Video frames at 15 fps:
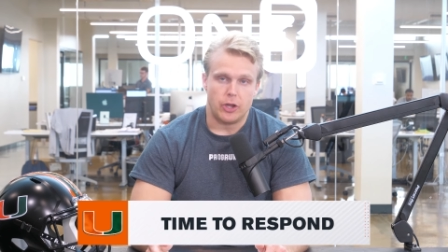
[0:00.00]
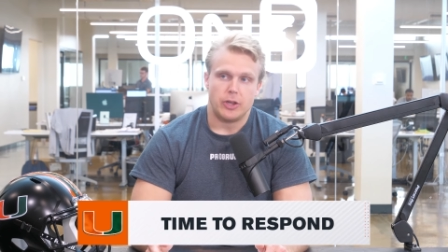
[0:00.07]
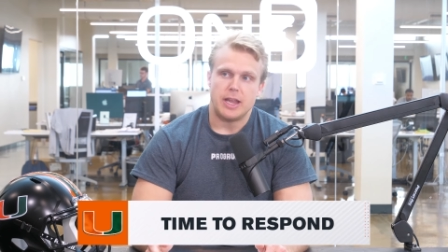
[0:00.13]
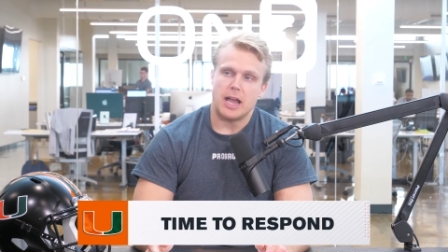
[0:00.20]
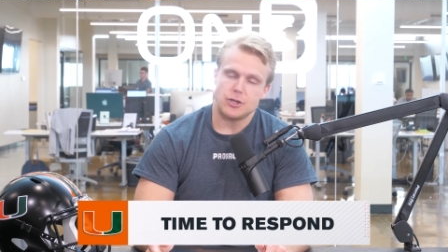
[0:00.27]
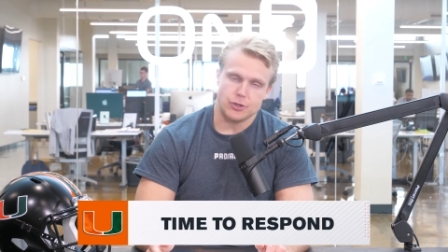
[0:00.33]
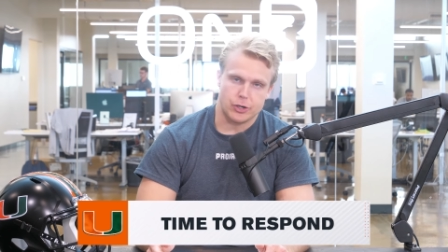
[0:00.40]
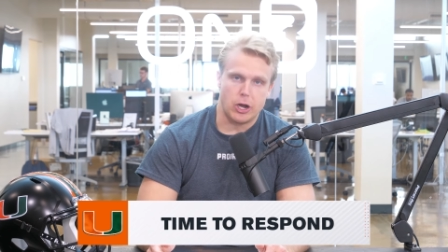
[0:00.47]

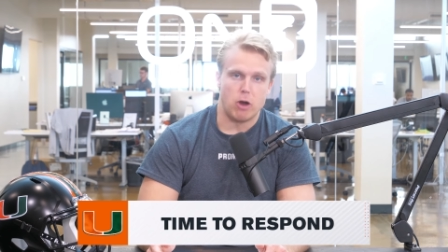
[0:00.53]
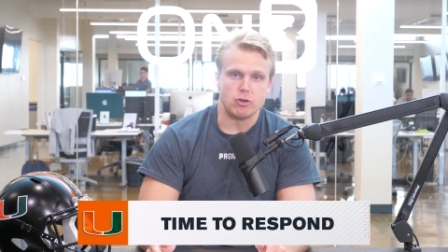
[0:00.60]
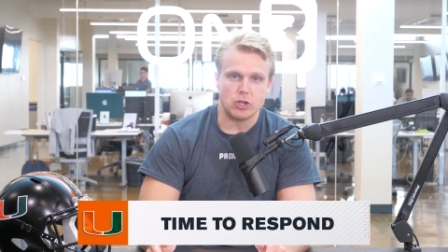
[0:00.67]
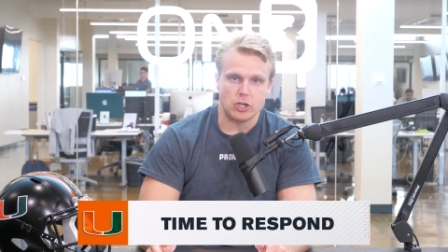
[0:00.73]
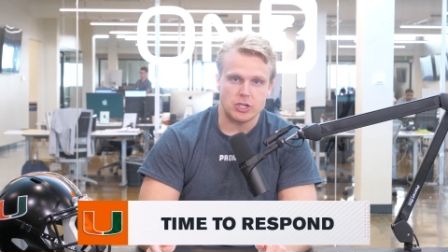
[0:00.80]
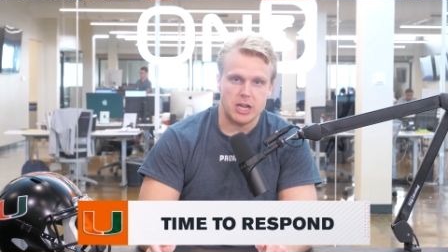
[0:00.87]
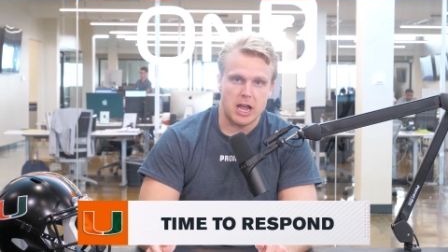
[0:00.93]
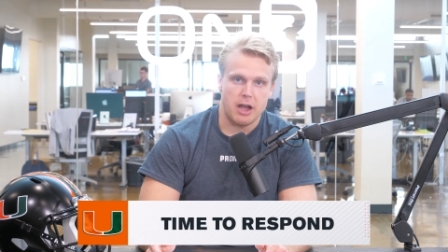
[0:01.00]
Yes, your coaching
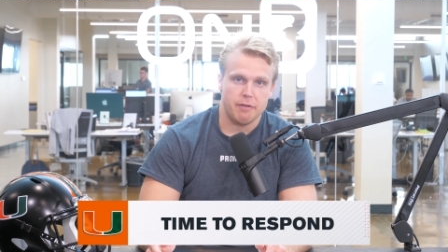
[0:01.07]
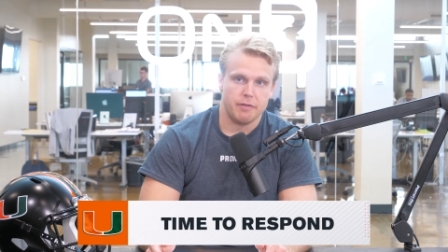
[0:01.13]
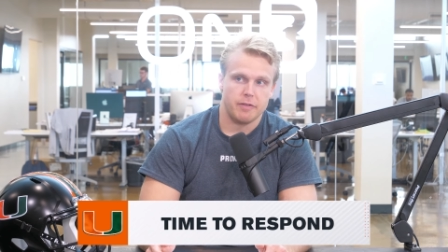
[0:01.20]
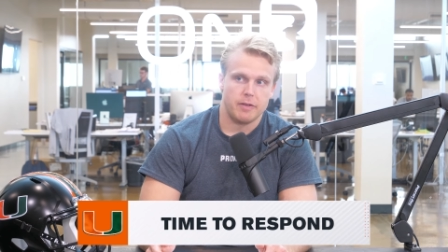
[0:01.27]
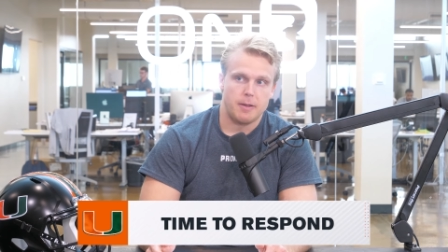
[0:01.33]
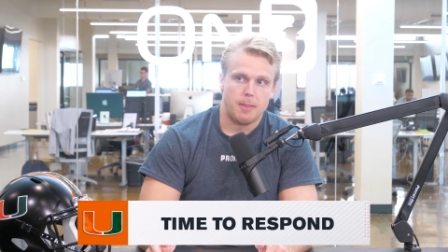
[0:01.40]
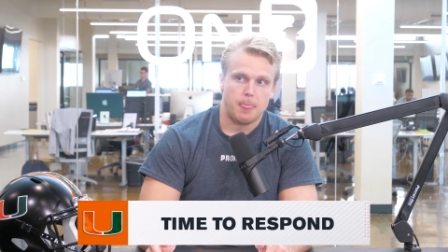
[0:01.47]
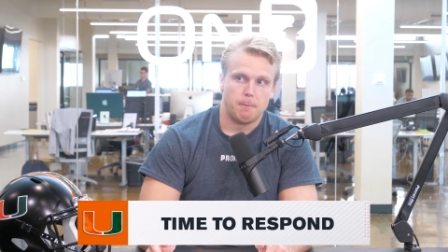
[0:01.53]
staff,
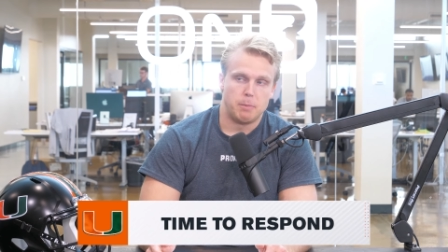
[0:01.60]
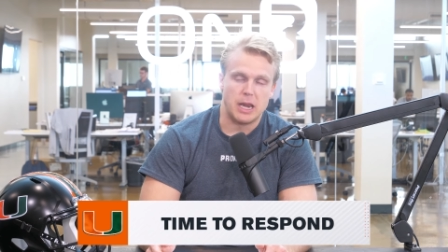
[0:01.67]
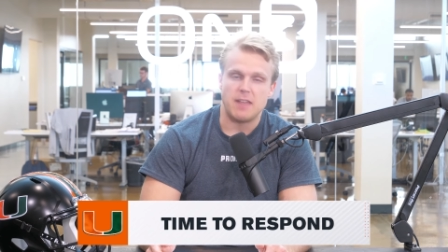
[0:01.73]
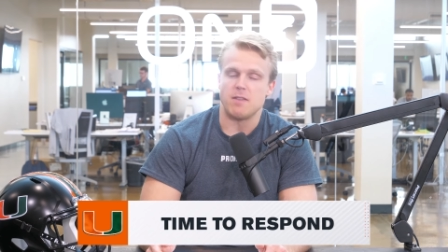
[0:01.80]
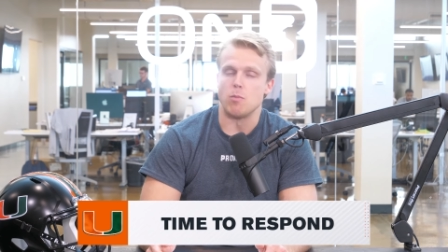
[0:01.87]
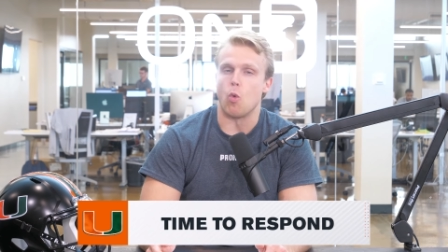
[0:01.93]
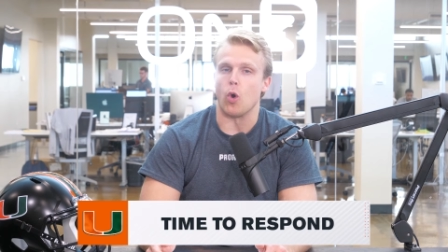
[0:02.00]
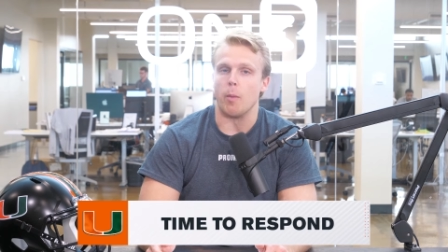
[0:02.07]
but
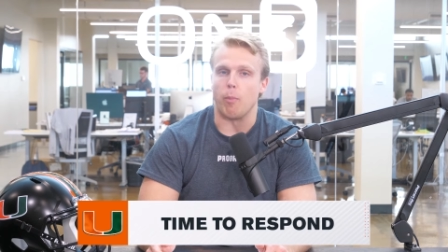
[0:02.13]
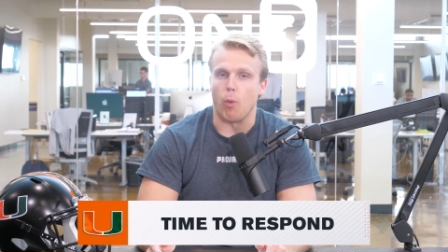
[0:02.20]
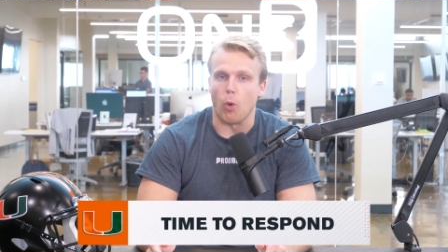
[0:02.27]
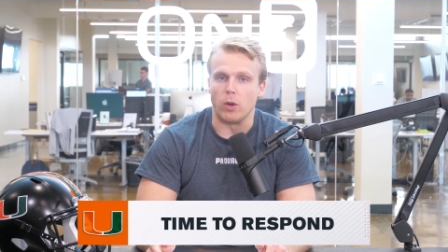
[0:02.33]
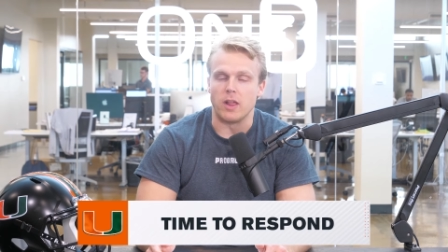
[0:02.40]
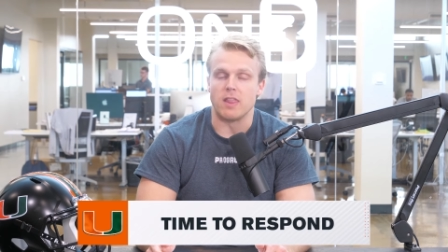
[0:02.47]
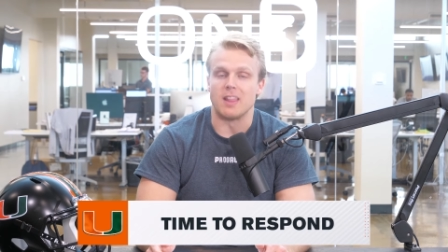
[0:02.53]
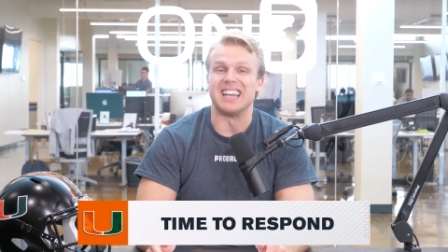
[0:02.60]
even more
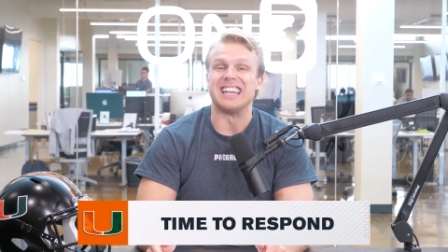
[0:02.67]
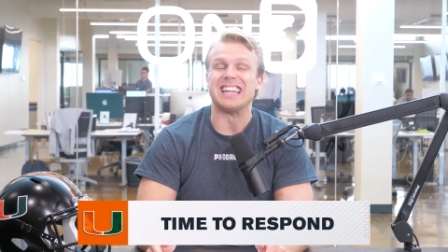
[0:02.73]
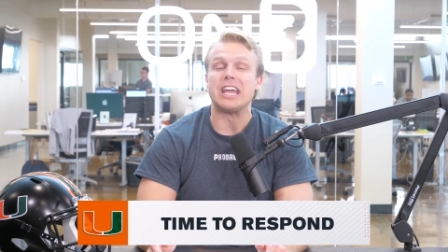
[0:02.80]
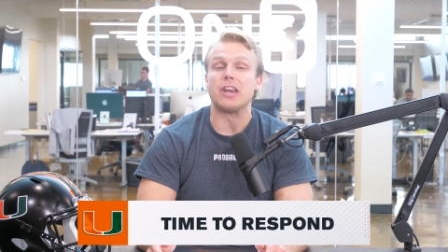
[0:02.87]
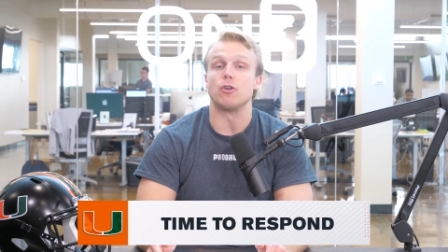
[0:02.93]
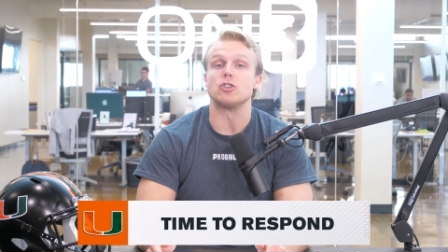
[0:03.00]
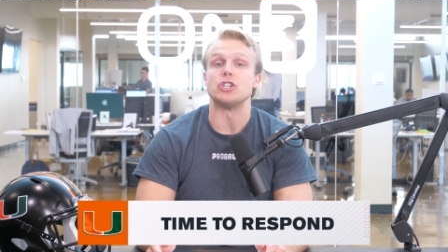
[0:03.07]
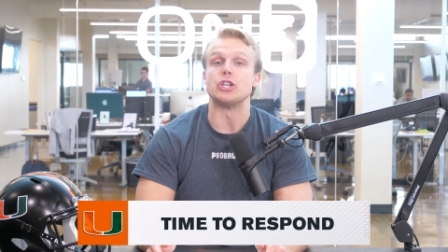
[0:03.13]
importantly, the
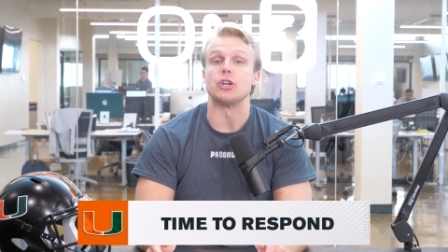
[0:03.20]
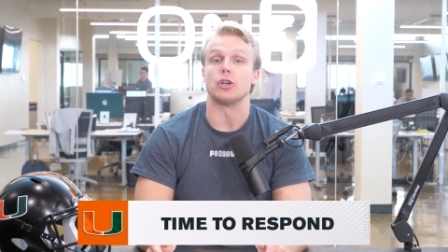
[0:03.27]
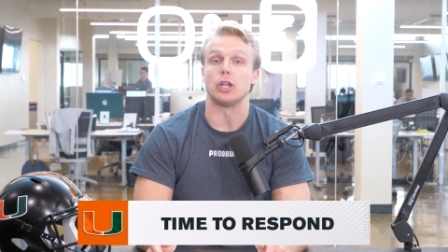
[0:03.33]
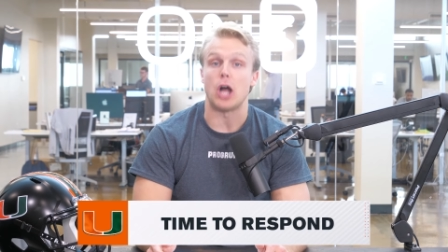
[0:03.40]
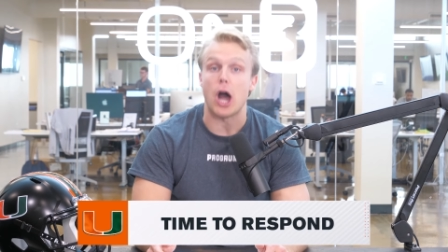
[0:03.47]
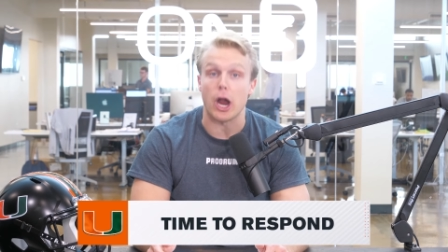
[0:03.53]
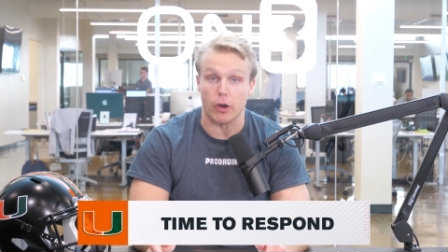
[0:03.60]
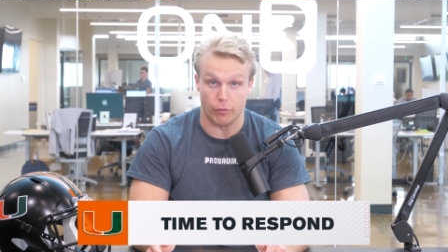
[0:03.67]
leaders in your
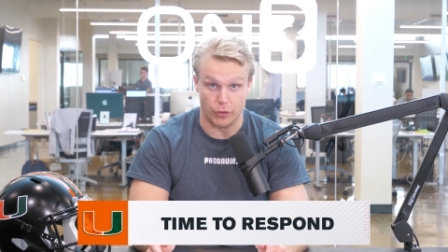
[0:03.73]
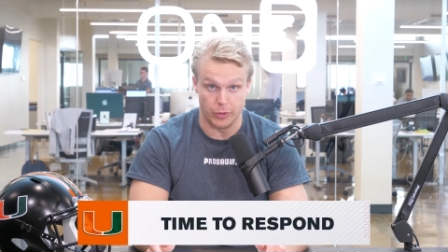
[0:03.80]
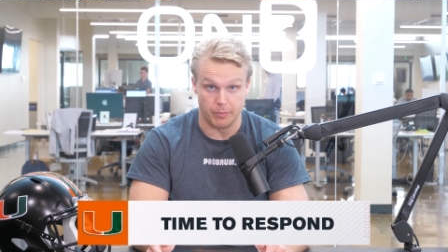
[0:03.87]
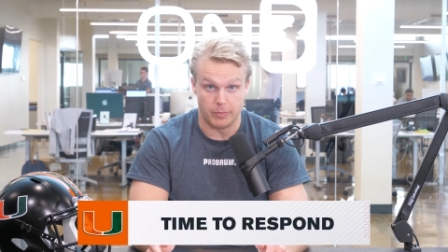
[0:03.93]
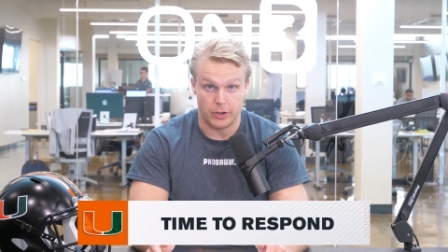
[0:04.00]
locker room.